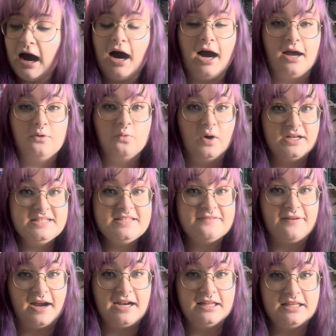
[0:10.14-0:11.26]
I was
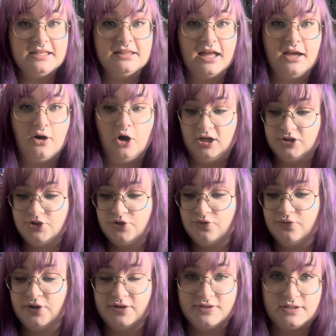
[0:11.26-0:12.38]
finally let on to
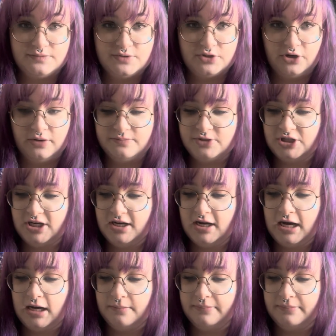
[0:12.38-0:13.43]
their subscription,